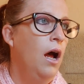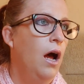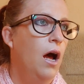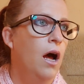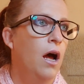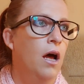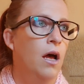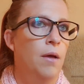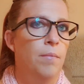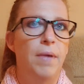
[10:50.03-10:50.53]

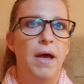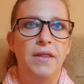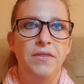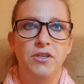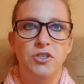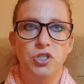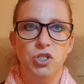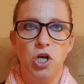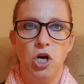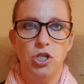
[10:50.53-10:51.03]
and
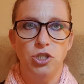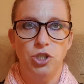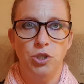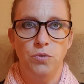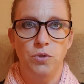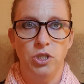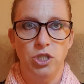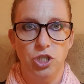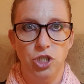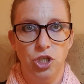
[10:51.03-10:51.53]
they start
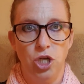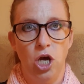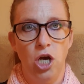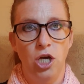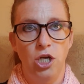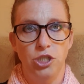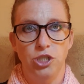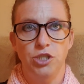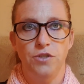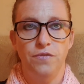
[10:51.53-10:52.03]
doing a
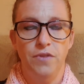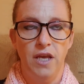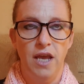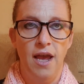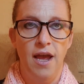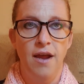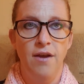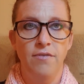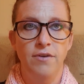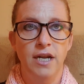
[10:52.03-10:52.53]
search of the
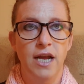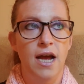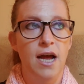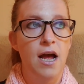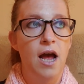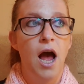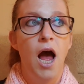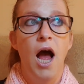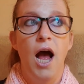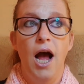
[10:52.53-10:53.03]
area.
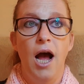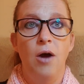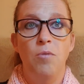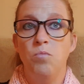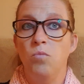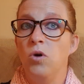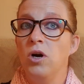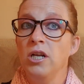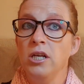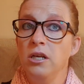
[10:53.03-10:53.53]

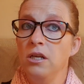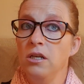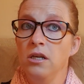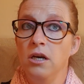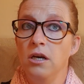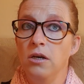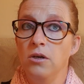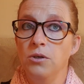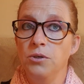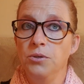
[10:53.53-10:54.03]
And what do you
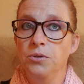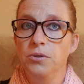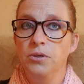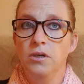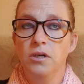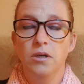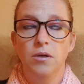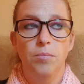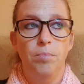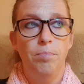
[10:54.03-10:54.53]
know?
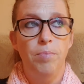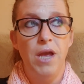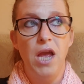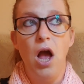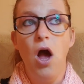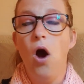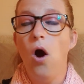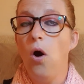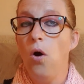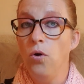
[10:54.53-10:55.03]

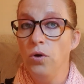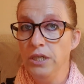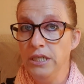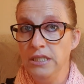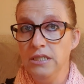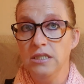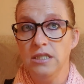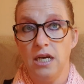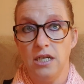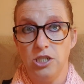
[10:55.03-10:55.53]

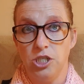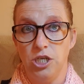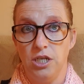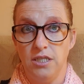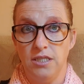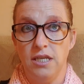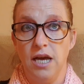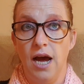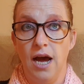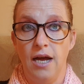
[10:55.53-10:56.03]
Behind
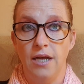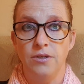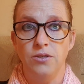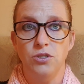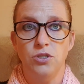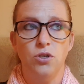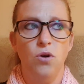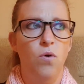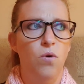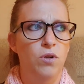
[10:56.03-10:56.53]
Ashley's
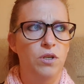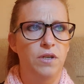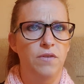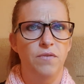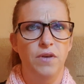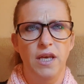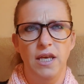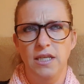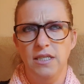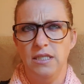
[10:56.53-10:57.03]
house, kind of
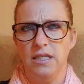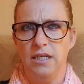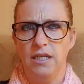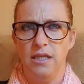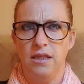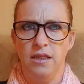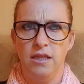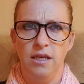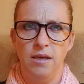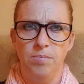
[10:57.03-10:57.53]
hidden
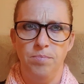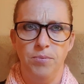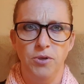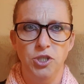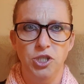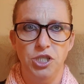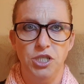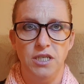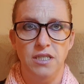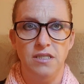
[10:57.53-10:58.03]
in the
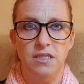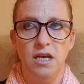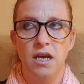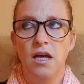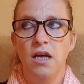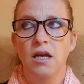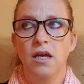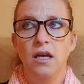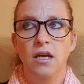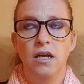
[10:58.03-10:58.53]
bushes,
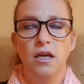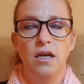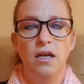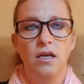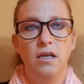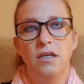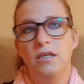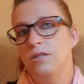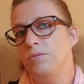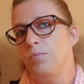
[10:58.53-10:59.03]

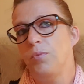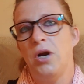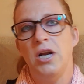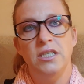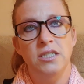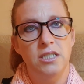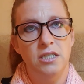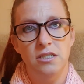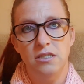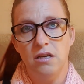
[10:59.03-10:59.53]
is
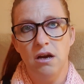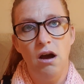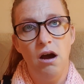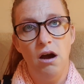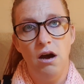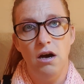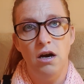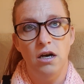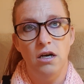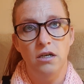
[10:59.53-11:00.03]
Brandy's
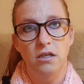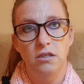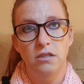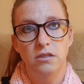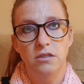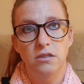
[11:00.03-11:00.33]
car.